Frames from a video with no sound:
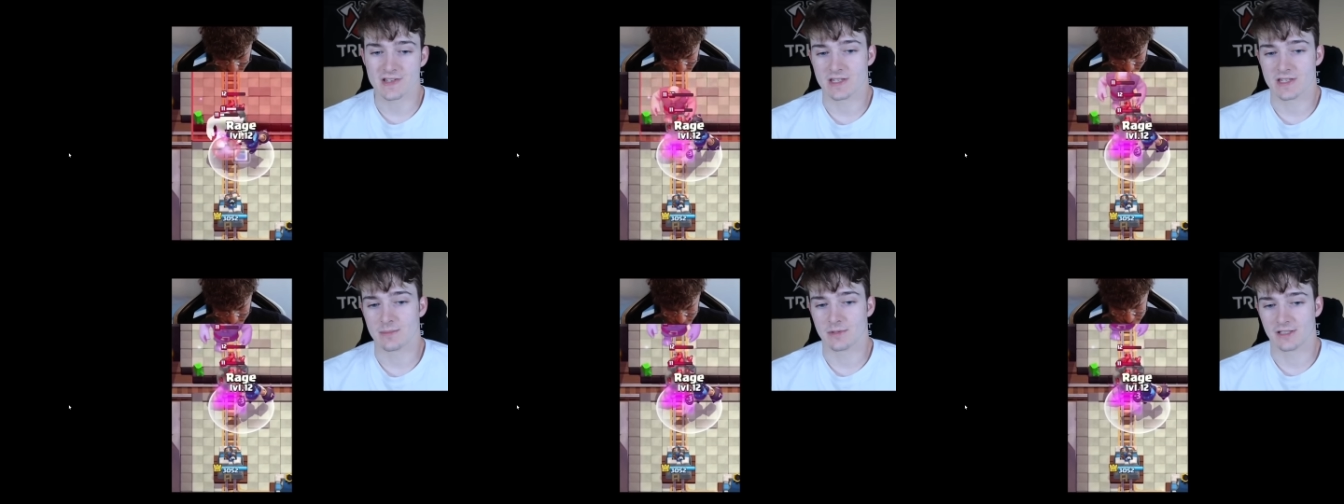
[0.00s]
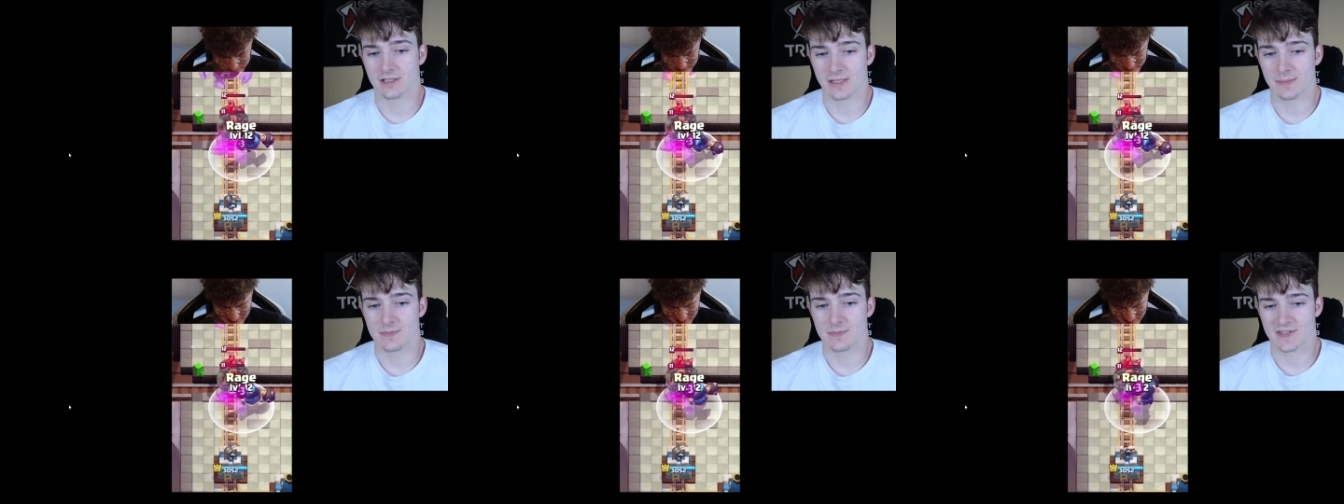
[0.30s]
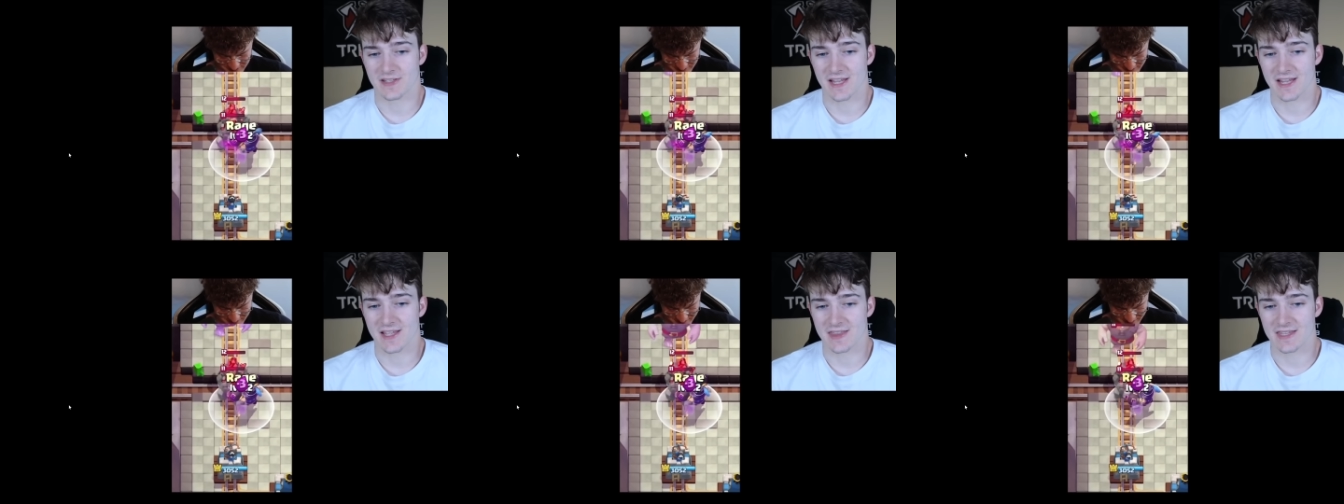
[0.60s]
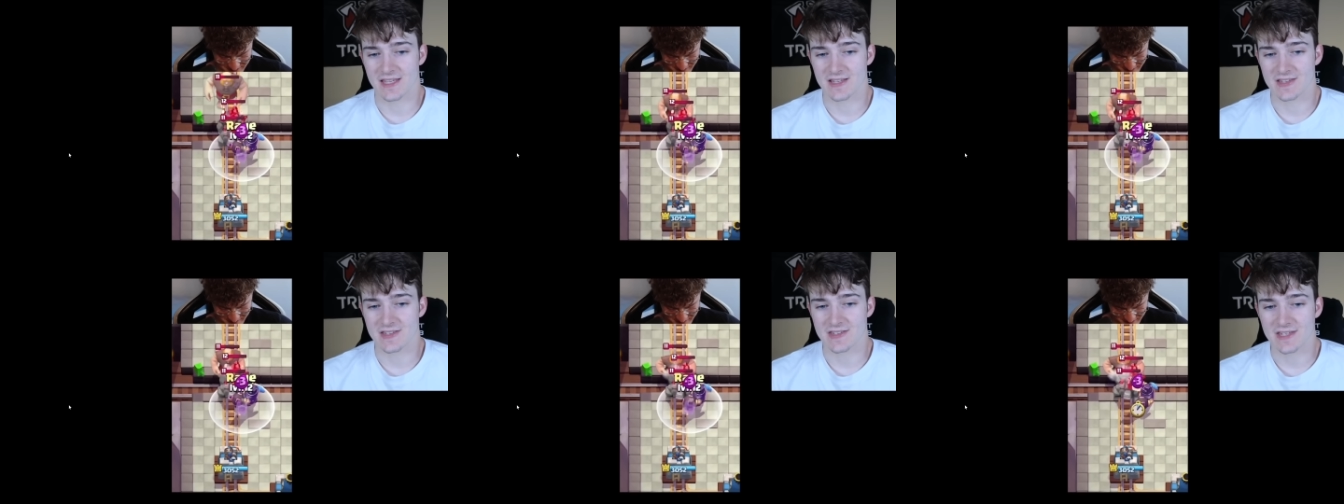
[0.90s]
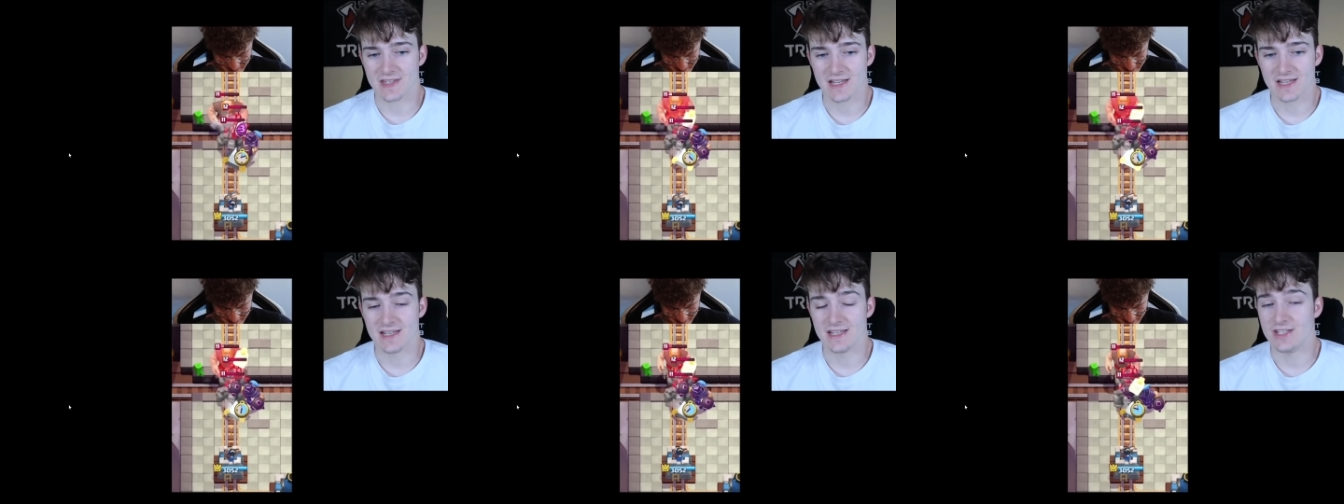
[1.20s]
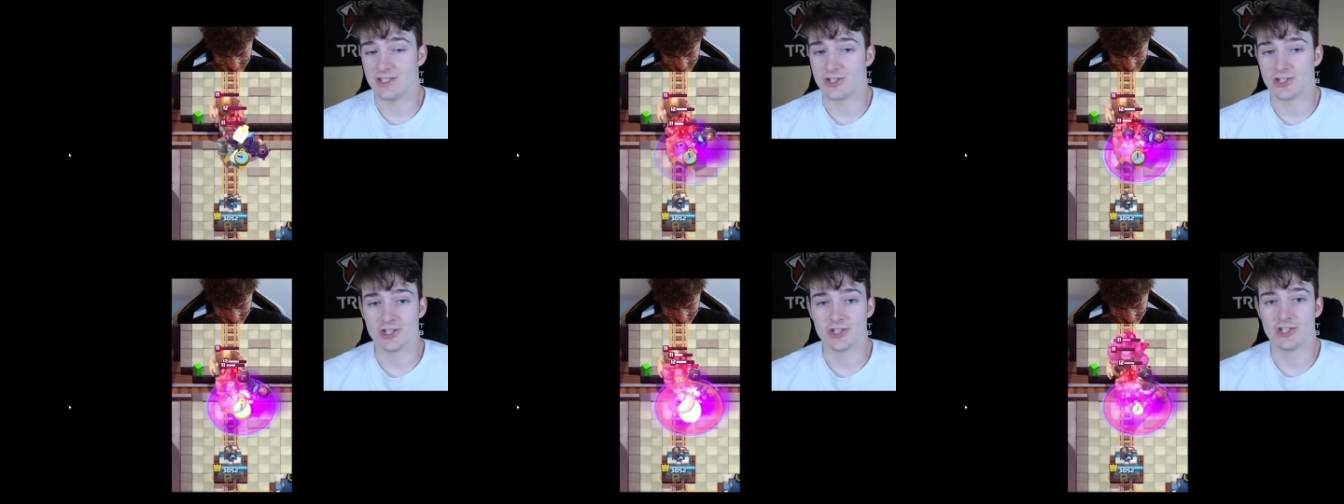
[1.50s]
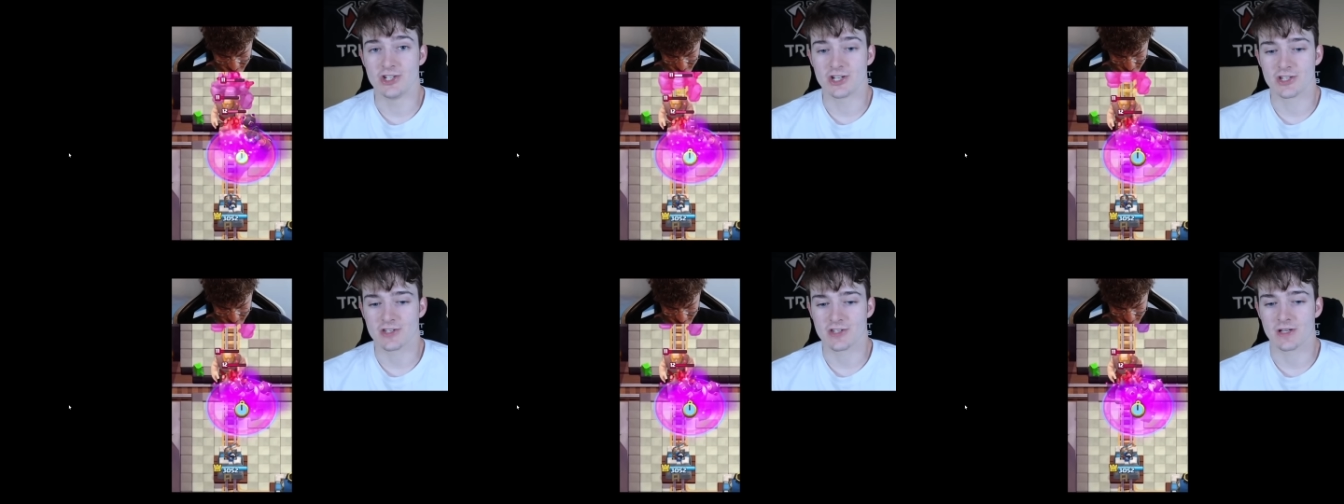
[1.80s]
some clips like this, it is
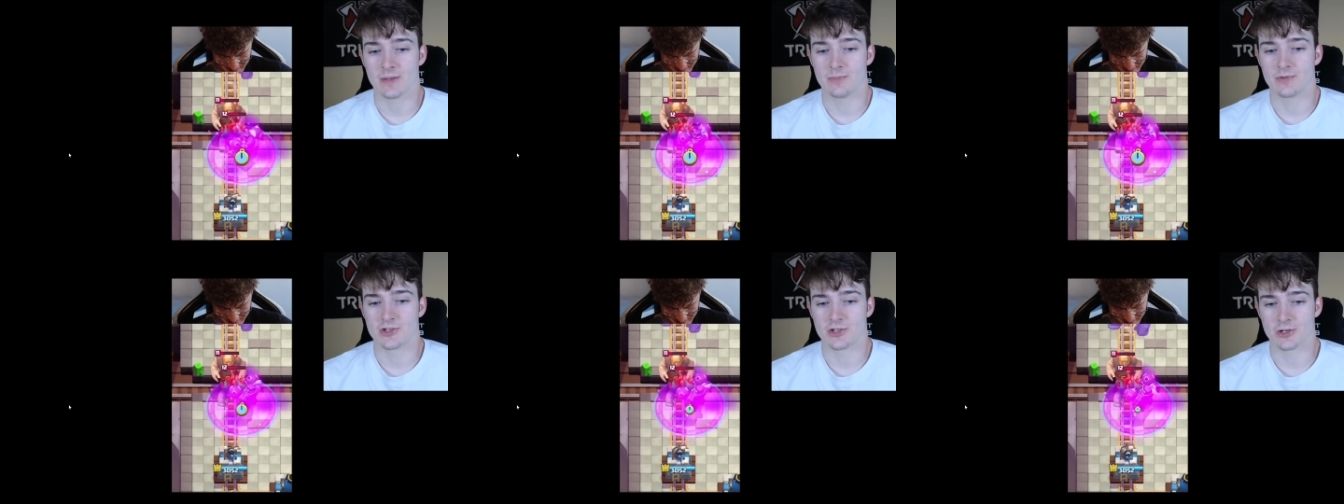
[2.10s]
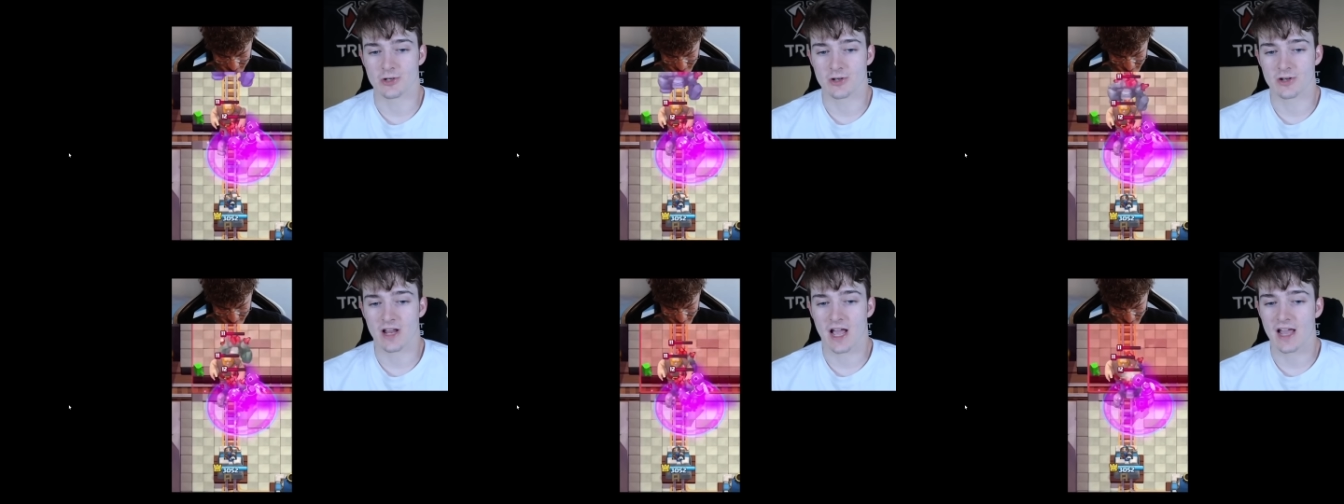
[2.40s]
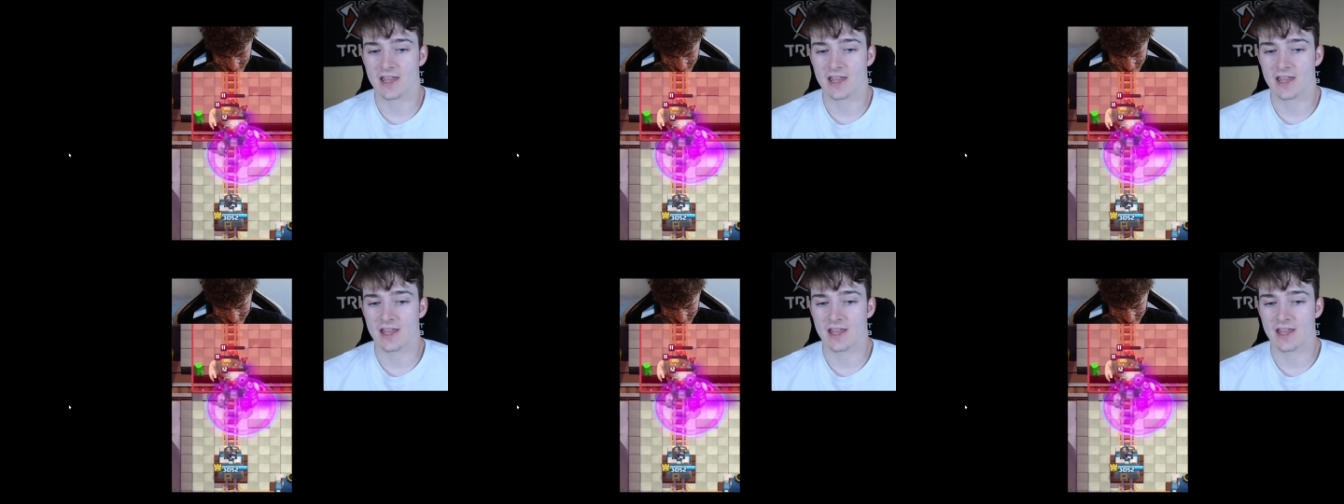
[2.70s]
just absurd.